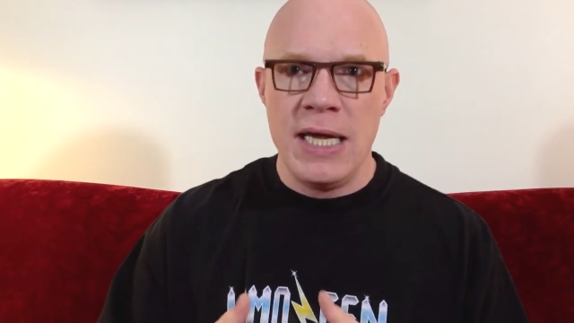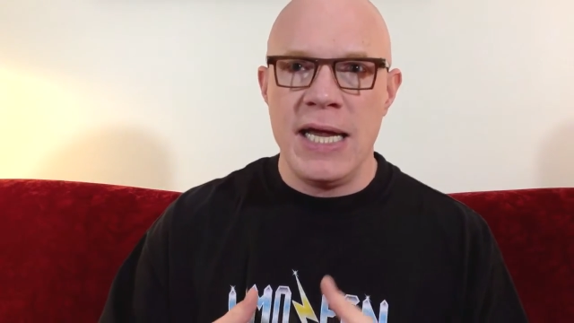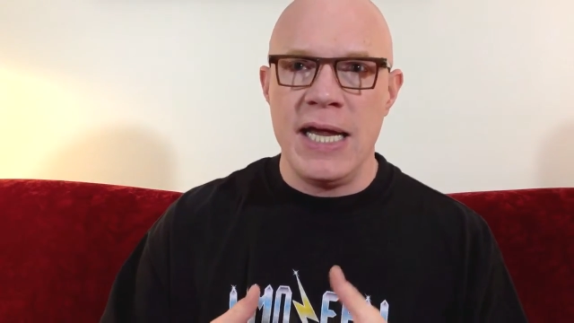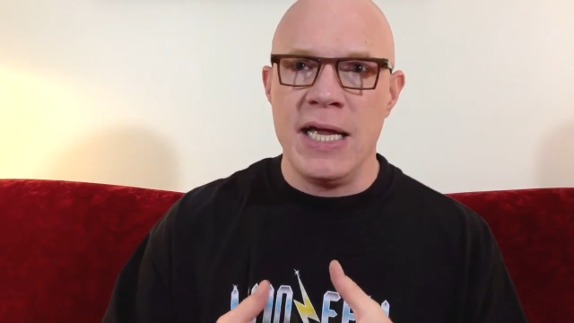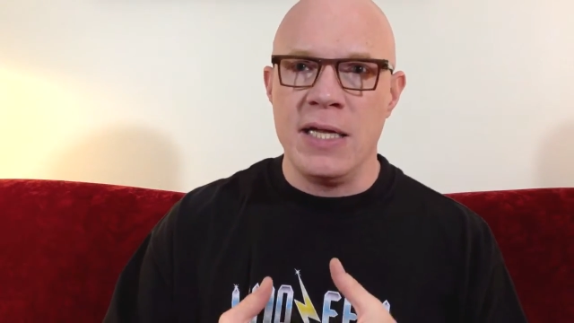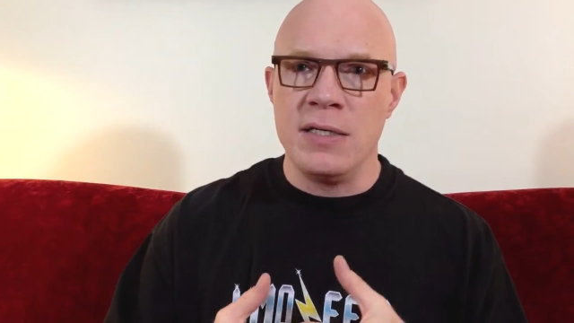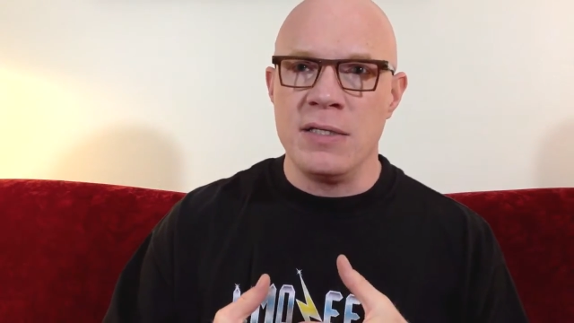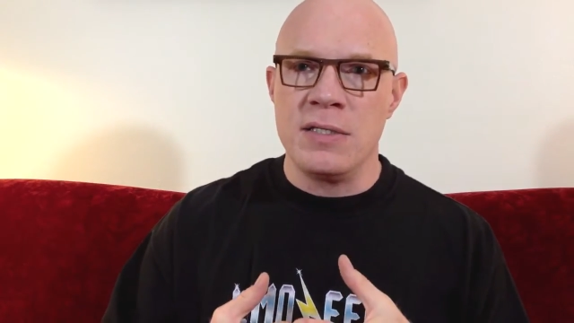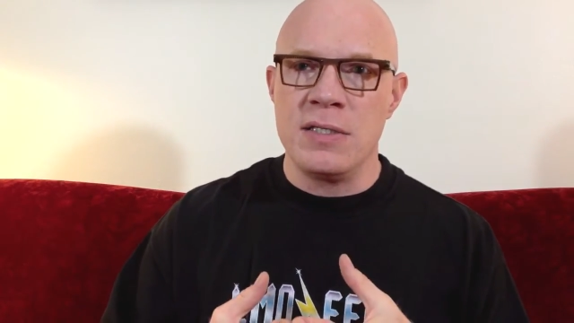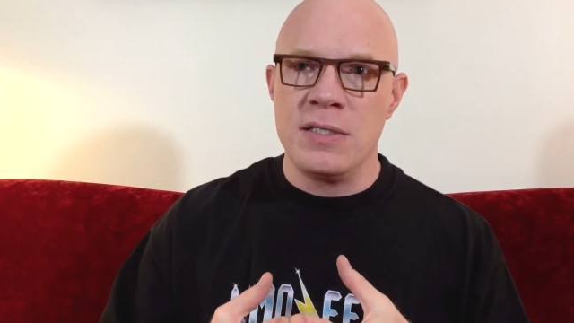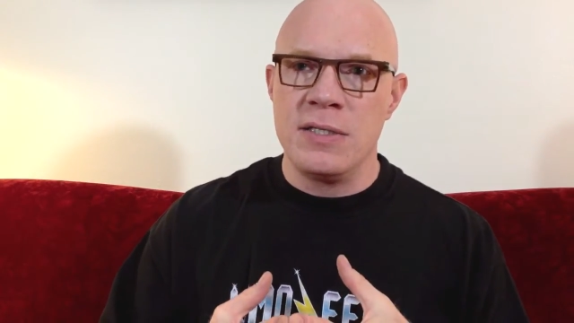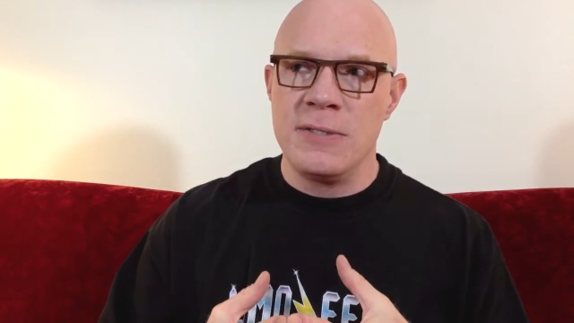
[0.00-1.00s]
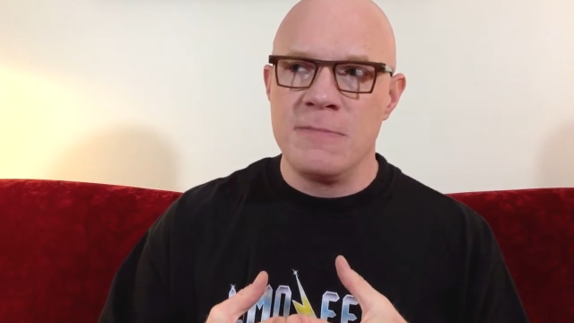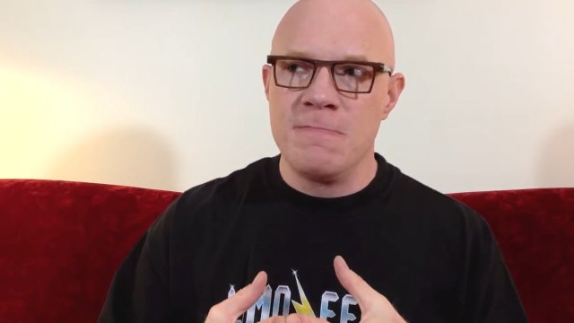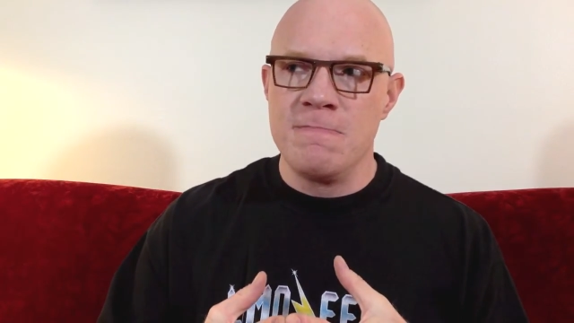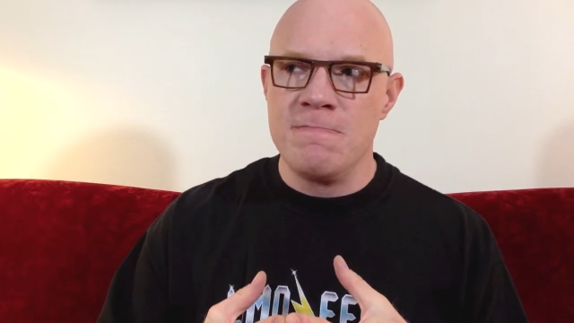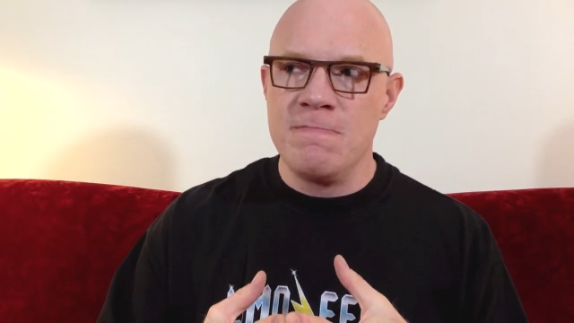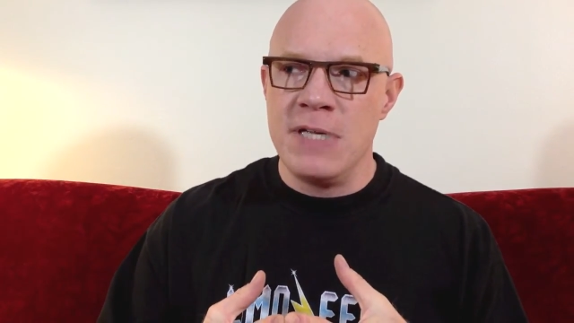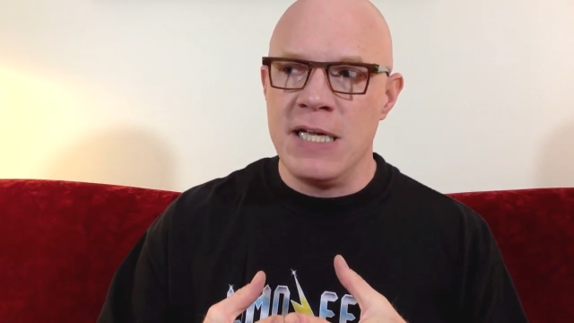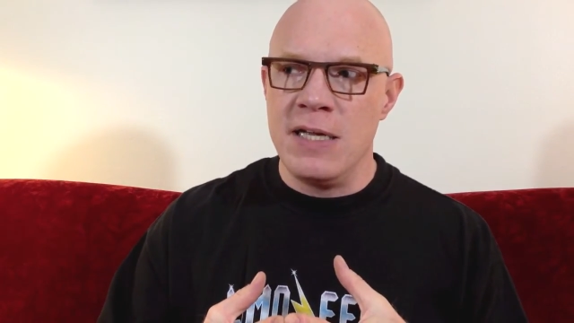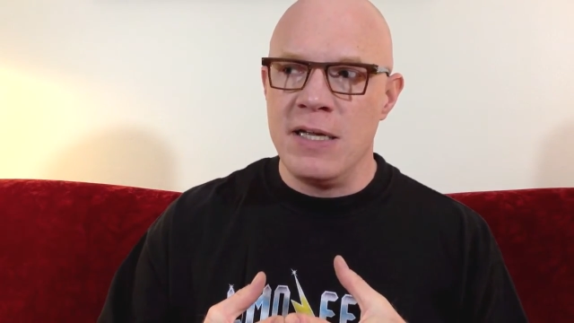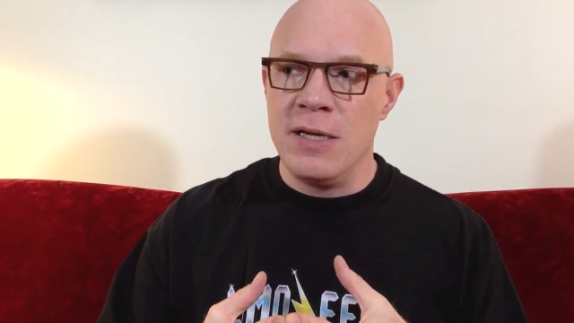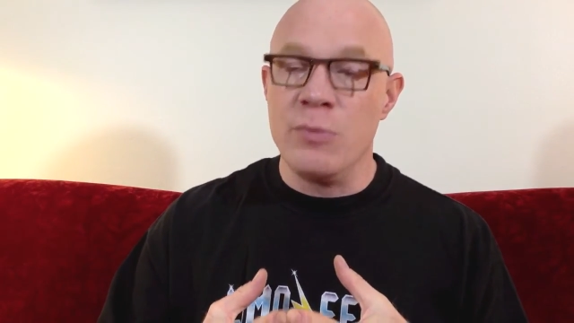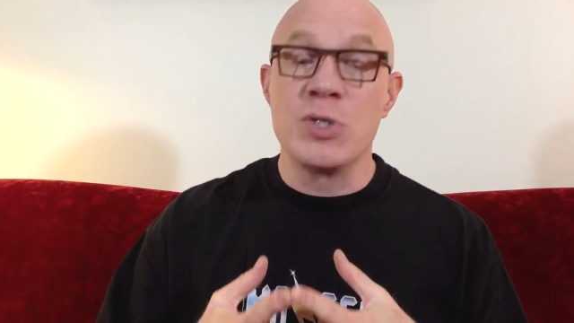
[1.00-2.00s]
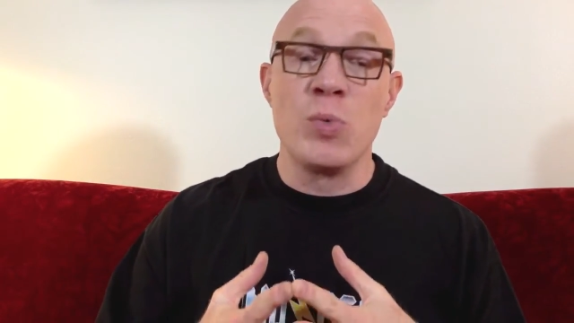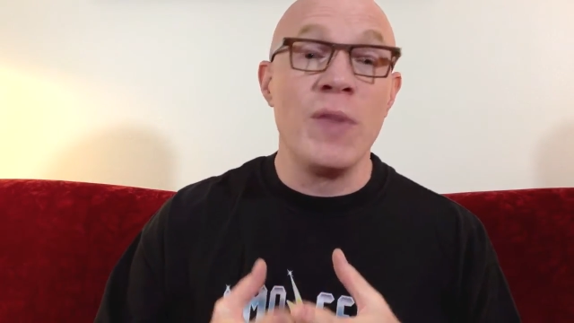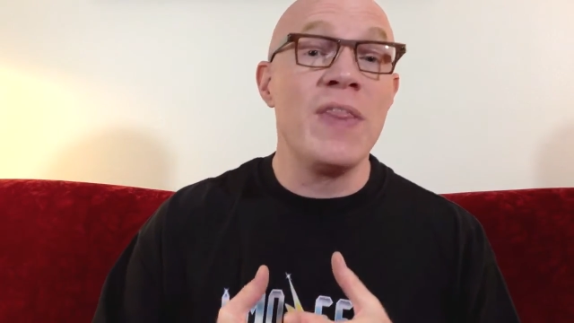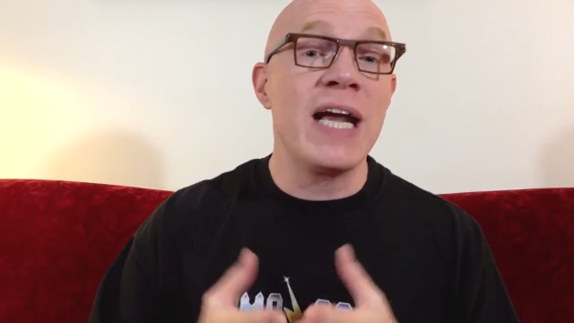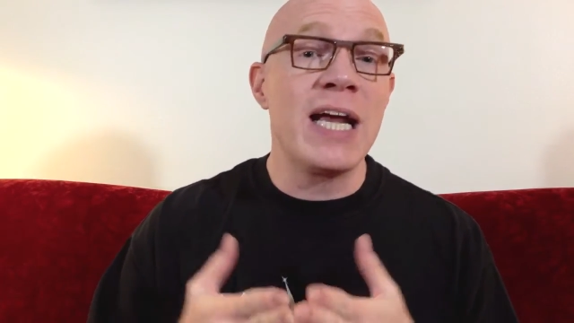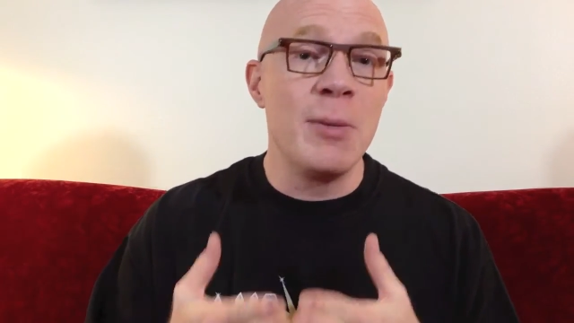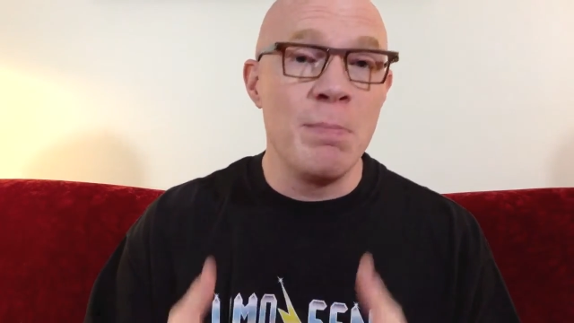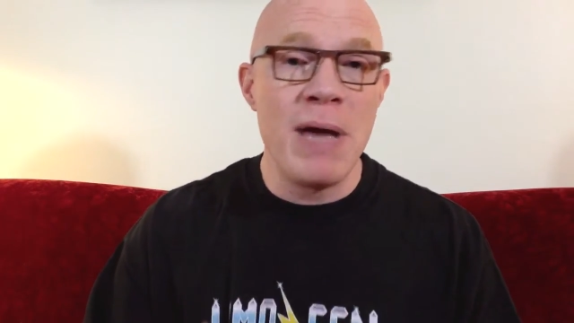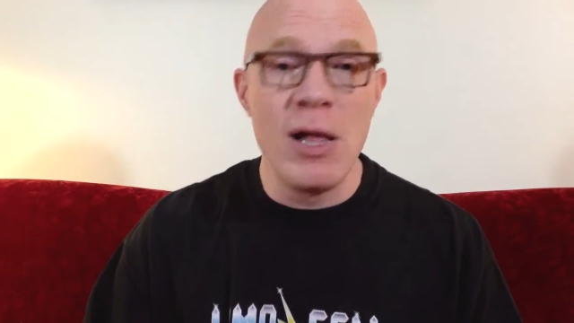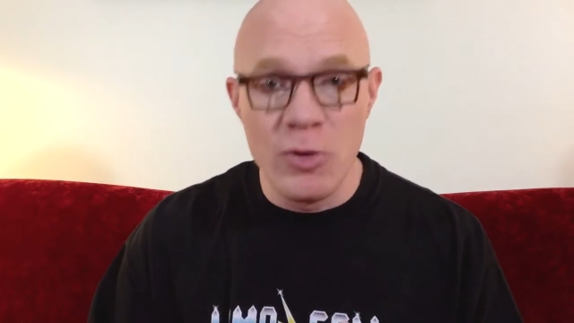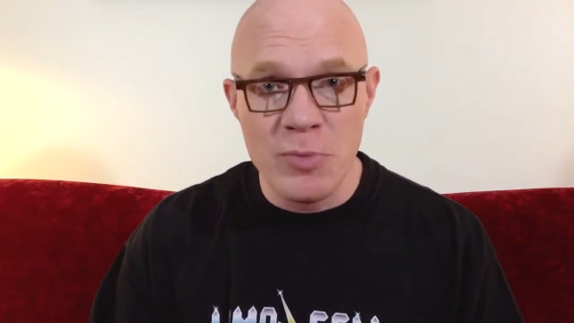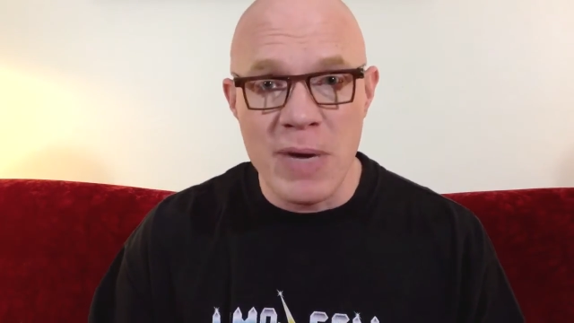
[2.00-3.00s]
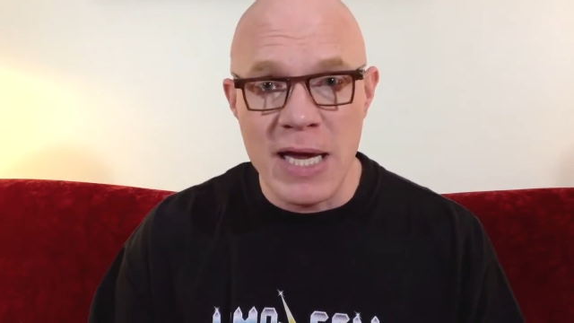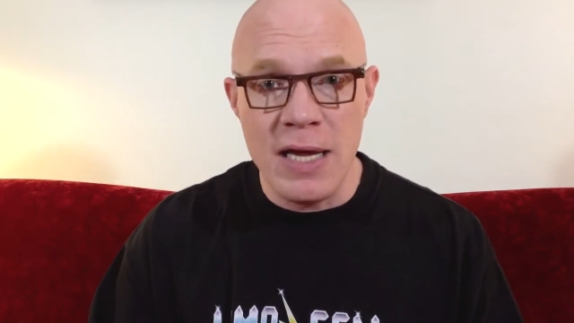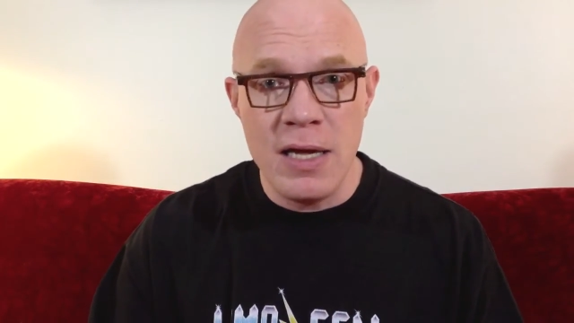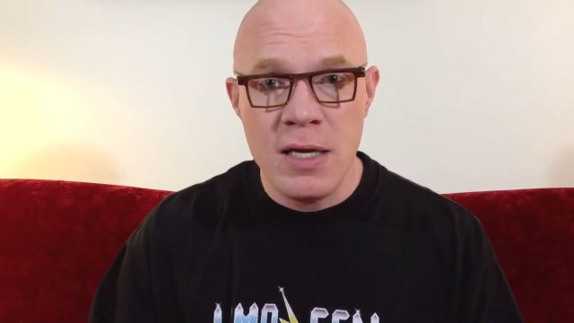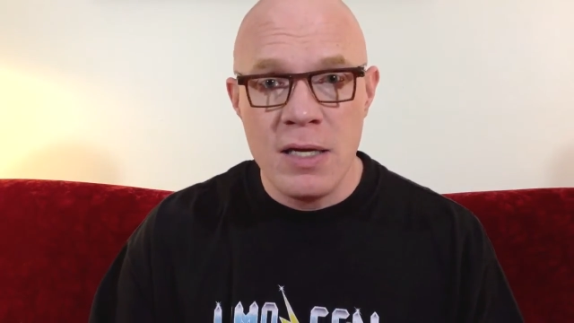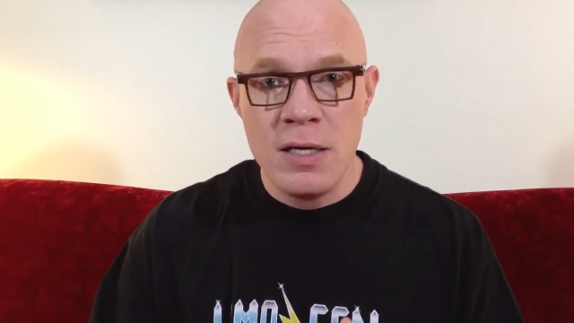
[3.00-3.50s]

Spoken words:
And it was one that compelled me